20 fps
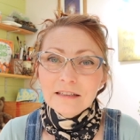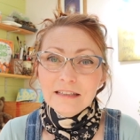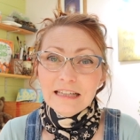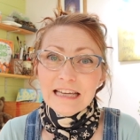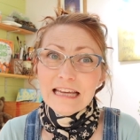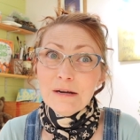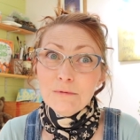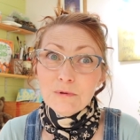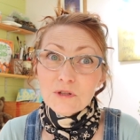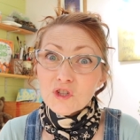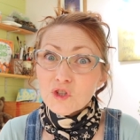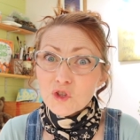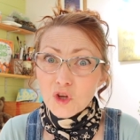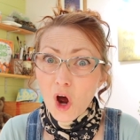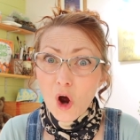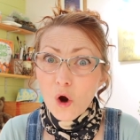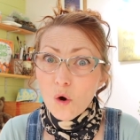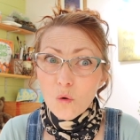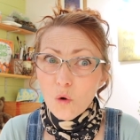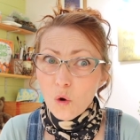It was
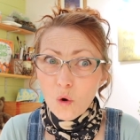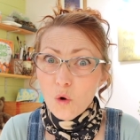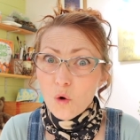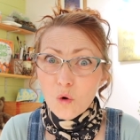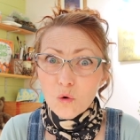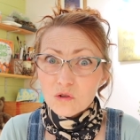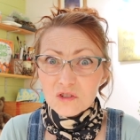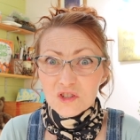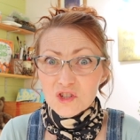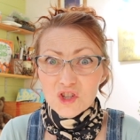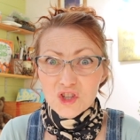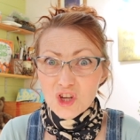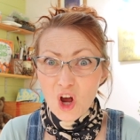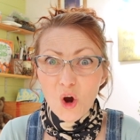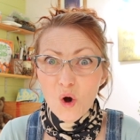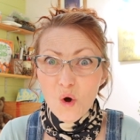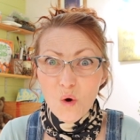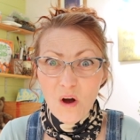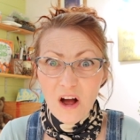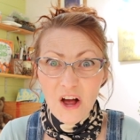all
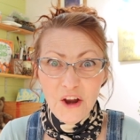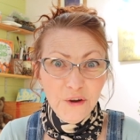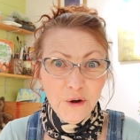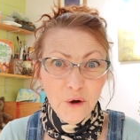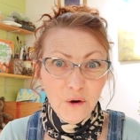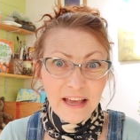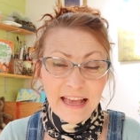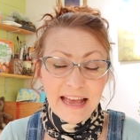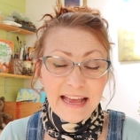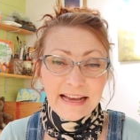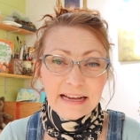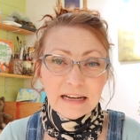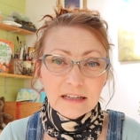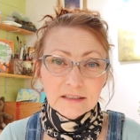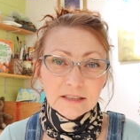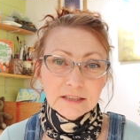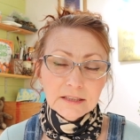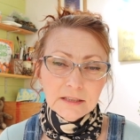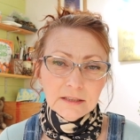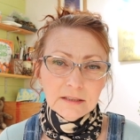so annoying.
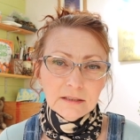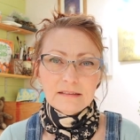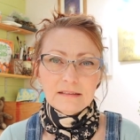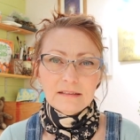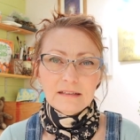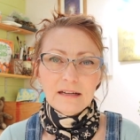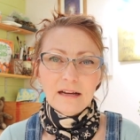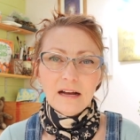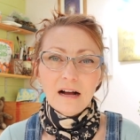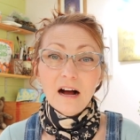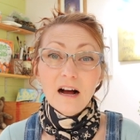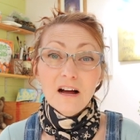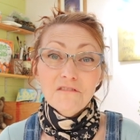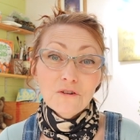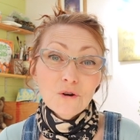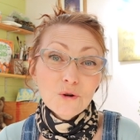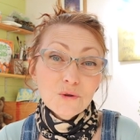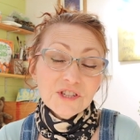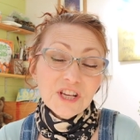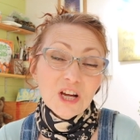I've
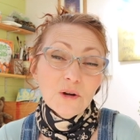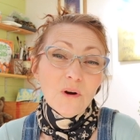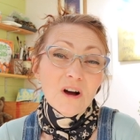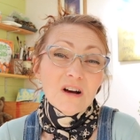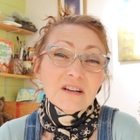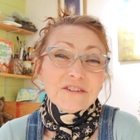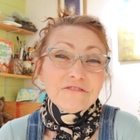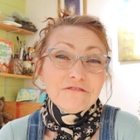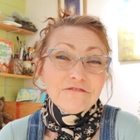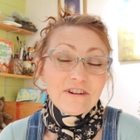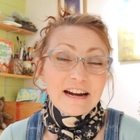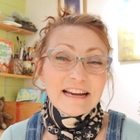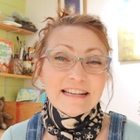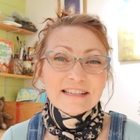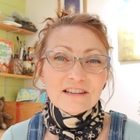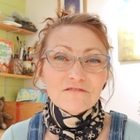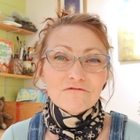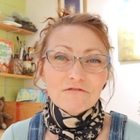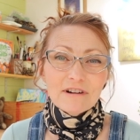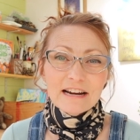also asked
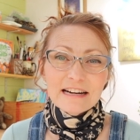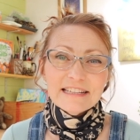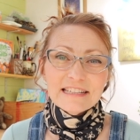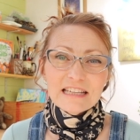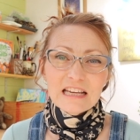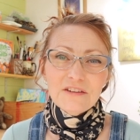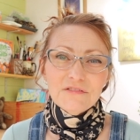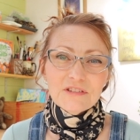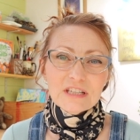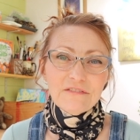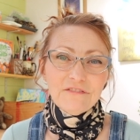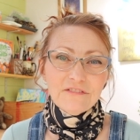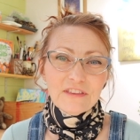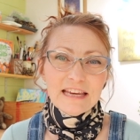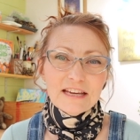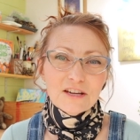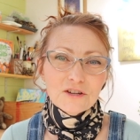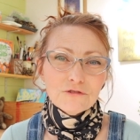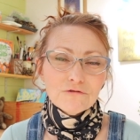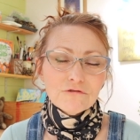friends and relatives if
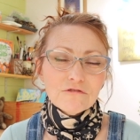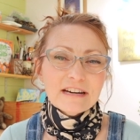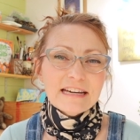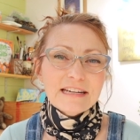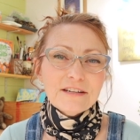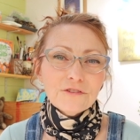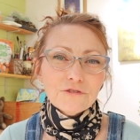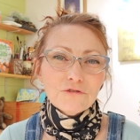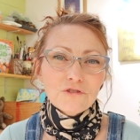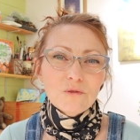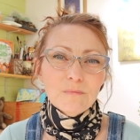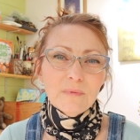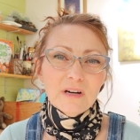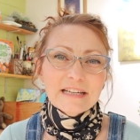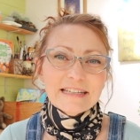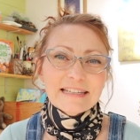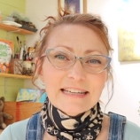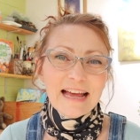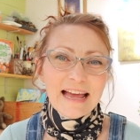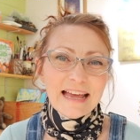they could read through
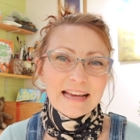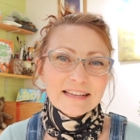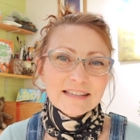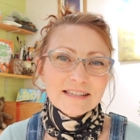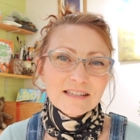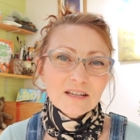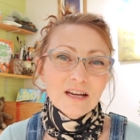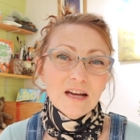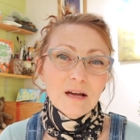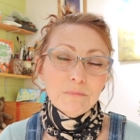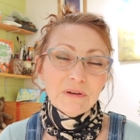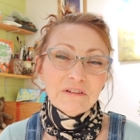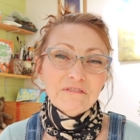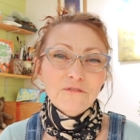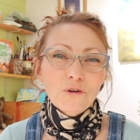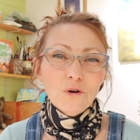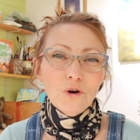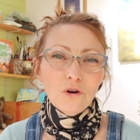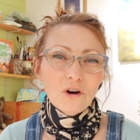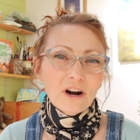my text
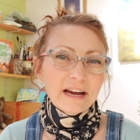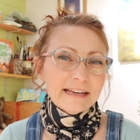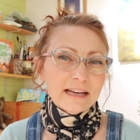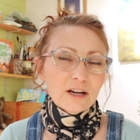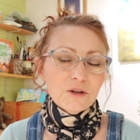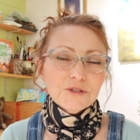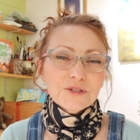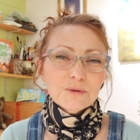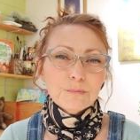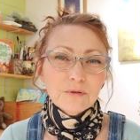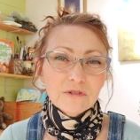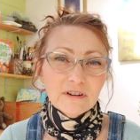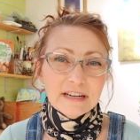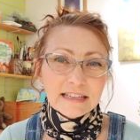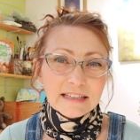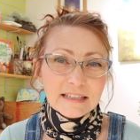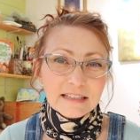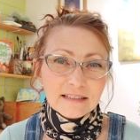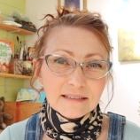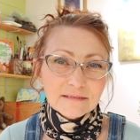before I go to
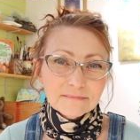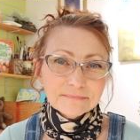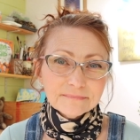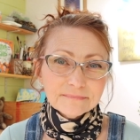print.